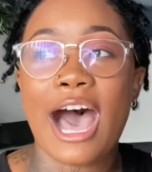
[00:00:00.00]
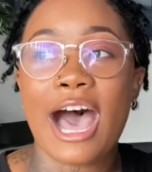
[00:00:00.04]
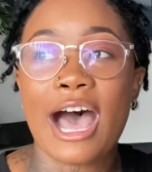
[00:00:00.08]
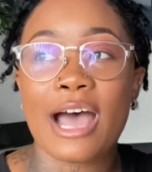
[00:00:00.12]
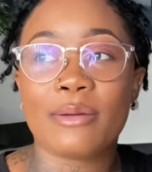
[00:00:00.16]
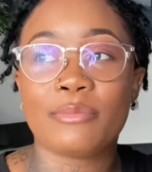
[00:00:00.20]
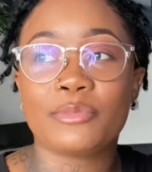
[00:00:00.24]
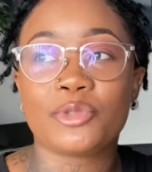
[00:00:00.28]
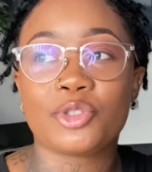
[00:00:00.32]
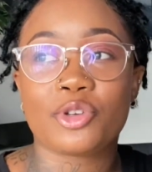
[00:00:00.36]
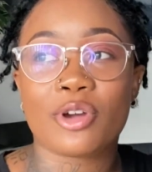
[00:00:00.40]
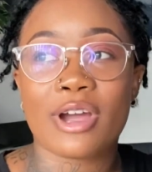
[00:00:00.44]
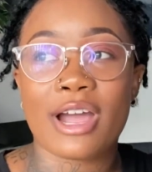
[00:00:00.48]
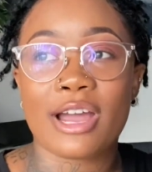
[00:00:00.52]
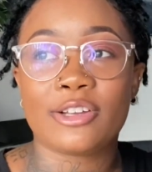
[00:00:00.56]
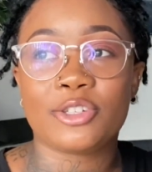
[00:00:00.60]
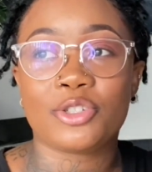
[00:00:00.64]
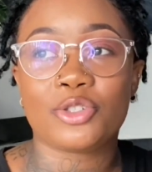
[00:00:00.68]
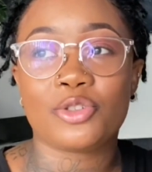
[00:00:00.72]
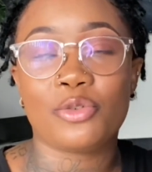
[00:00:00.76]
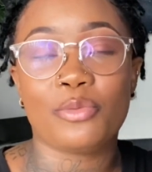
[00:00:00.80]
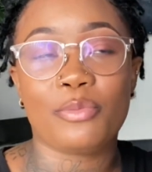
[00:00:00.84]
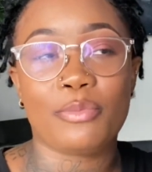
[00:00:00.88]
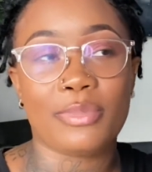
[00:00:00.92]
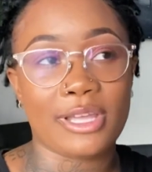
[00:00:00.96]
I'm trying
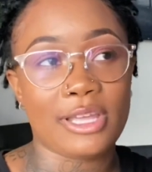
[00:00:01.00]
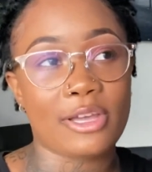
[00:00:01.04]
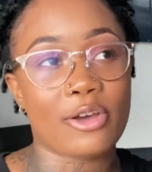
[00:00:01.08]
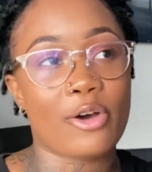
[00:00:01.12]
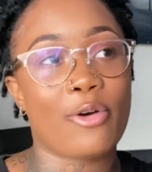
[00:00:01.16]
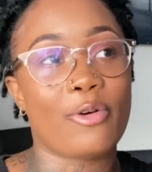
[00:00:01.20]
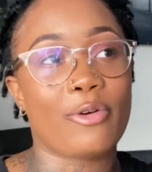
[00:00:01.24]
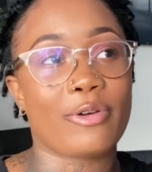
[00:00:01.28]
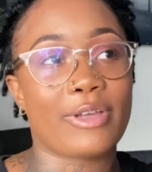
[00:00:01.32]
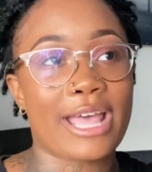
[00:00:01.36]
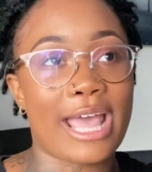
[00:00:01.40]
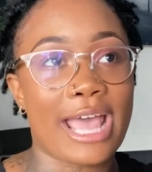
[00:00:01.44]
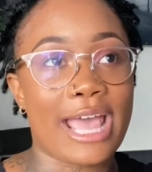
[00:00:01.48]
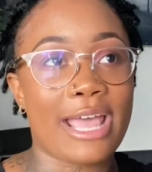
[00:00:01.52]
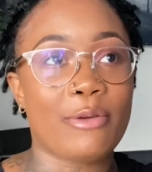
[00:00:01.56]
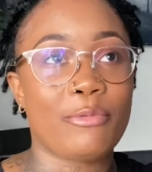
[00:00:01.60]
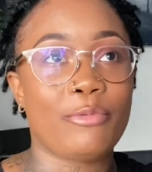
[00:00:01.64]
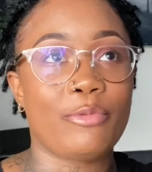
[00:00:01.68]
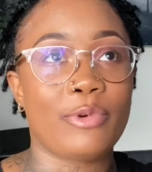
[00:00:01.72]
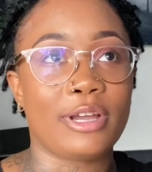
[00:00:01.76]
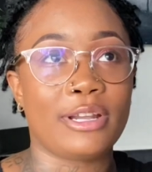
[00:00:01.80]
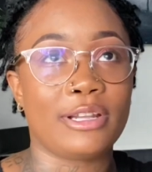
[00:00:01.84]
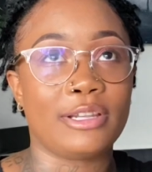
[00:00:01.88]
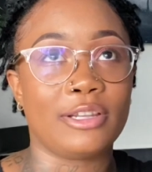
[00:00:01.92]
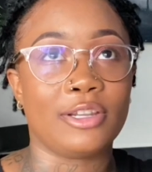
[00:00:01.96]
to be okay
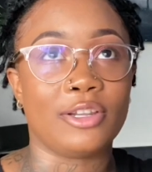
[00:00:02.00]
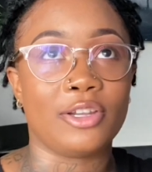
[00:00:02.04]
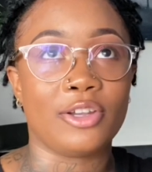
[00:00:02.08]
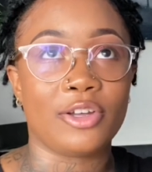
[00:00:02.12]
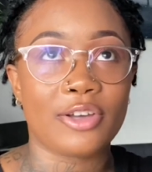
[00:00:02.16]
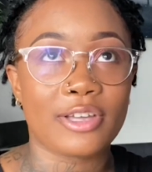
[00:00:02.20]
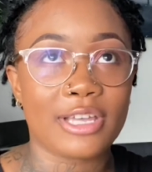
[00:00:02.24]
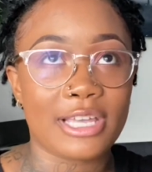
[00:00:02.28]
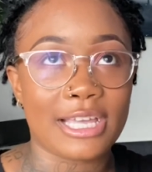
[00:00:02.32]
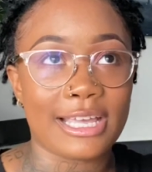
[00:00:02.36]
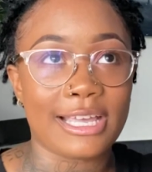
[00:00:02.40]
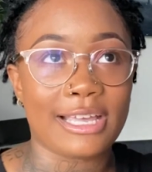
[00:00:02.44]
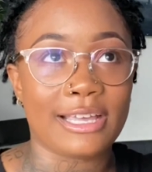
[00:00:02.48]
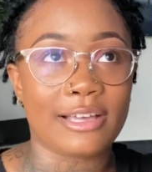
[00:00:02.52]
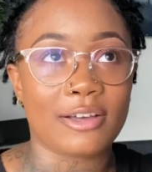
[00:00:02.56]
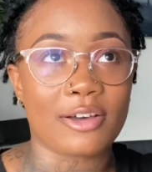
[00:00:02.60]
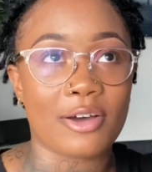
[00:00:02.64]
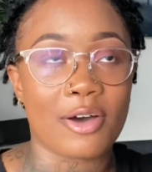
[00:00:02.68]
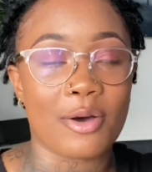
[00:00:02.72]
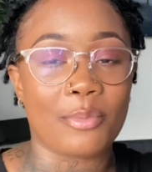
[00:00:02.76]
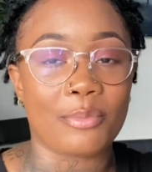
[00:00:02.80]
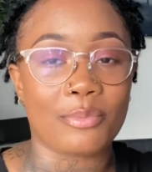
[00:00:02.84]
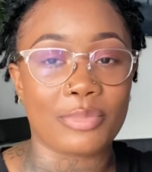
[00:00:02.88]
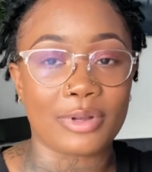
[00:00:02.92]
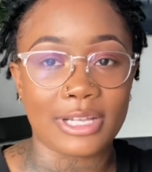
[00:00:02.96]
with looking
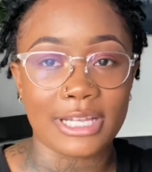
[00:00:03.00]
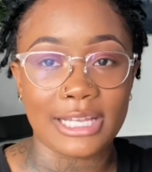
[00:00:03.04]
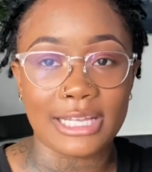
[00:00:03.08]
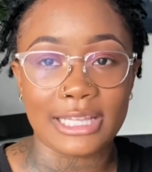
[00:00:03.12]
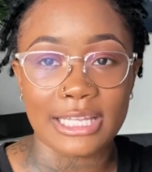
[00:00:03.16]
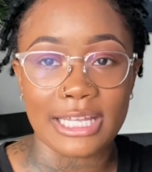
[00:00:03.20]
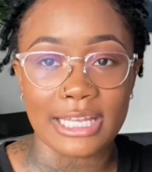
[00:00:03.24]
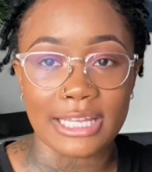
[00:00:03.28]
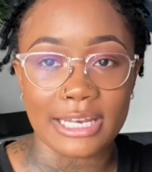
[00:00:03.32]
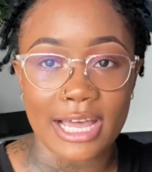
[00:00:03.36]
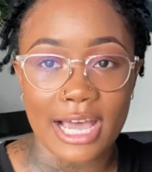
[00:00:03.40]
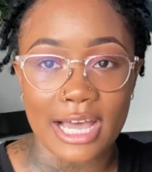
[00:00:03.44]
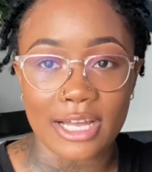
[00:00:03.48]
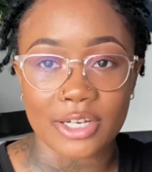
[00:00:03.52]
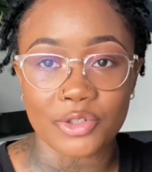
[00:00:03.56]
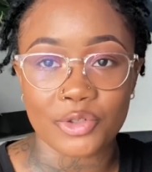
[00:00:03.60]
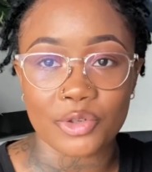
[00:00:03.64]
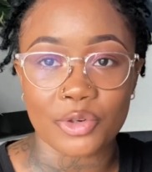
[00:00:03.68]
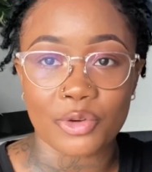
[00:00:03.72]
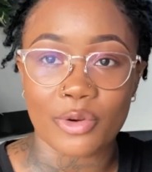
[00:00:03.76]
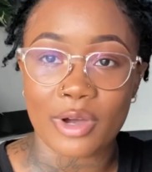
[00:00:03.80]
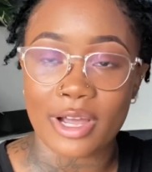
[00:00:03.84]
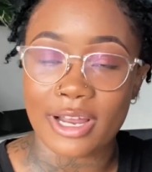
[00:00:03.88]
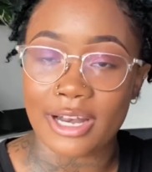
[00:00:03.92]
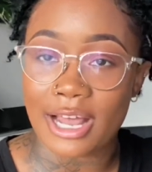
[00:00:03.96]
completely
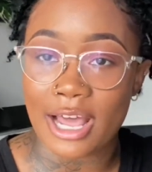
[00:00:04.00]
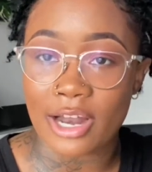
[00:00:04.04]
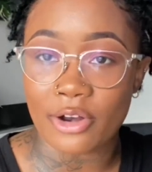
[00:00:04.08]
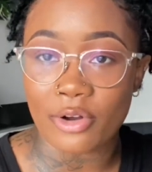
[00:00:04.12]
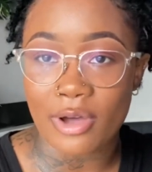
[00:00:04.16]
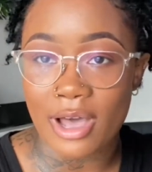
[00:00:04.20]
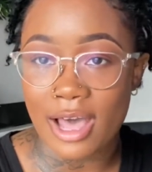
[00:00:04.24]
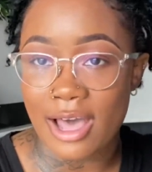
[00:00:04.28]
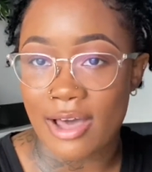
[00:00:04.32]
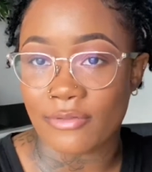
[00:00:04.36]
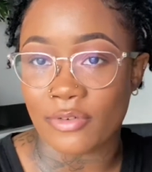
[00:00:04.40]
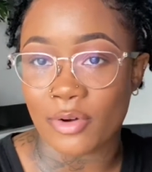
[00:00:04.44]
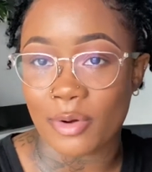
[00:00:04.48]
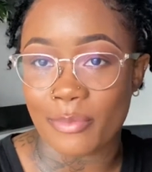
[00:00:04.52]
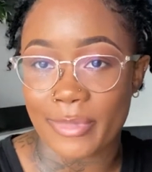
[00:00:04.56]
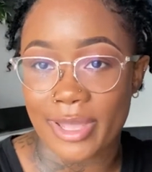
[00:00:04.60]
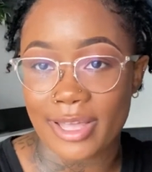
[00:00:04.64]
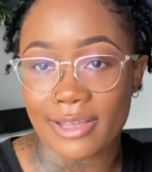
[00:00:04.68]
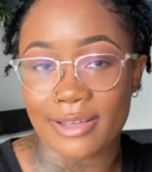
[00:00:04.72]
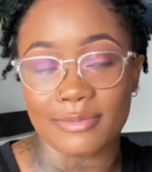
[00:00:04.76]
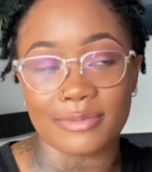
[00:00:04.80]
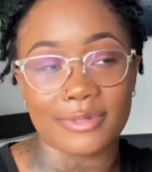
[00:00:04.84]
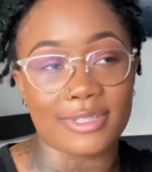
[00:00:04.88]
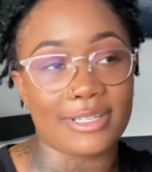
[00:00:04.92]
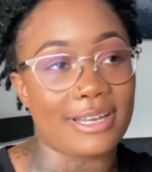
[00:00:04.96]
natural. And I know I have on
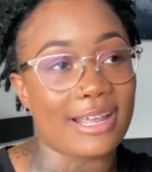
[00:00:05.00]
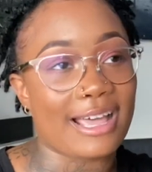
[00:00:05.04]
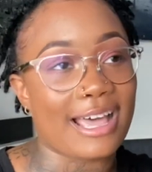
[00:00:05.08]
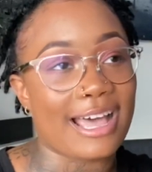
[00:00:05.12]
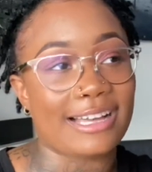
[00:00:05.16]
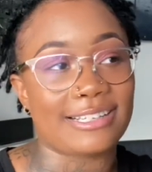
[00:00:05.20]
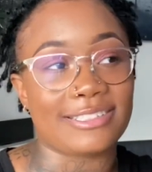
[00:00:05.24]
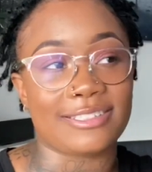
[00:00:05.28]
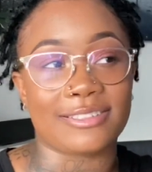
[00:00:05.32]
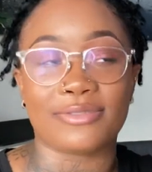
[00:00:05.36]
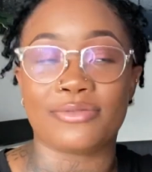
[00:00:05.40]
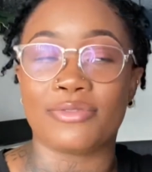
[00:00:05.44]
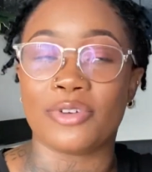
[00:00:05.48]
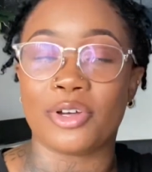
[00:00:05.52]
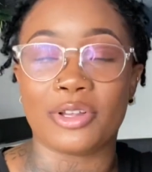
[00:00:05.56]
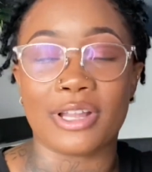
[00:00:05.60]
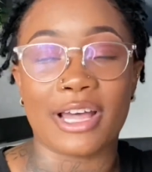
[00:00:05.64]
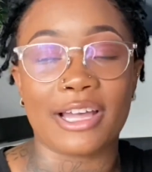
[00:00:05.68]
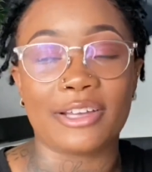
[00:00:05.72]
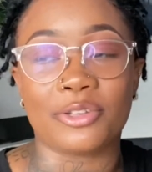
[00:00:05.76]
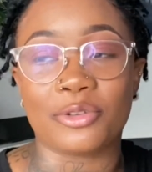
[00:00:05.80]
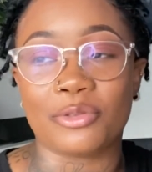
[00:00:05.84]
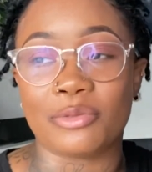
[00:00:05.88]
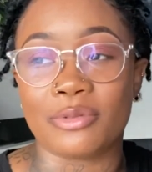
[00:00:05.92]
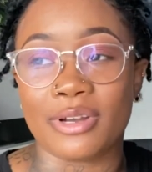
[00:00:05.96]
makeup today, I just felt
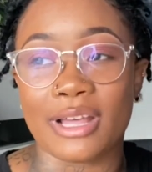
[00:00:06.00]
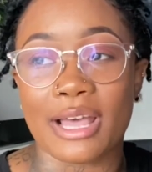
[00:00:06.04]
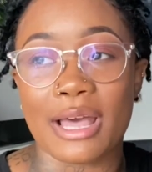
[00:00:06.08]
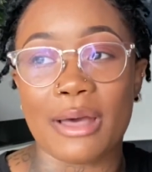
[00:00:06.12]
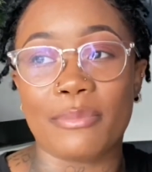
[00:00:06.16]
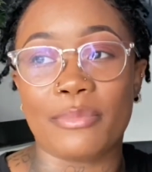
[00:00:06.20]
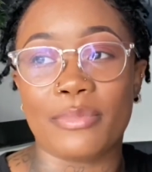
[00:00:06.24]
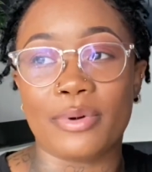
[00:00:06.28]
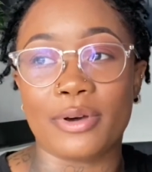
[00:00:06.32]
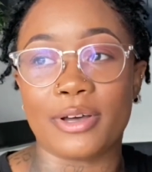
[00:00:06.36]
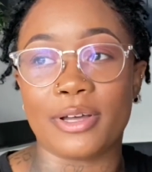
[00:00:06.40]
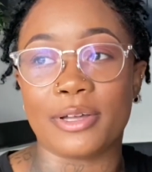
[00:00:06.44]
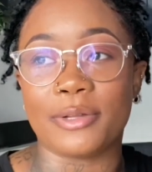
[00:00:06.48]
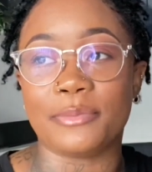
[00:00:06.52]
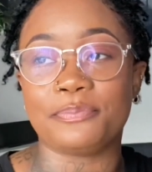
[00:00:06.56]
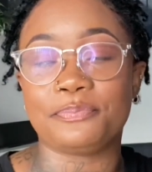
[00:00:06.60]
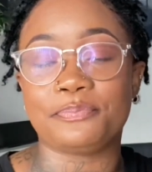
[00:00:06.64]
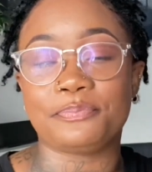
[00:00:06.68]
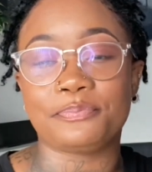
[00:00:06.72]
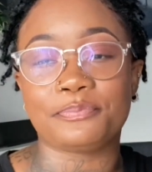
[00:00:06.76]
like doing that. But,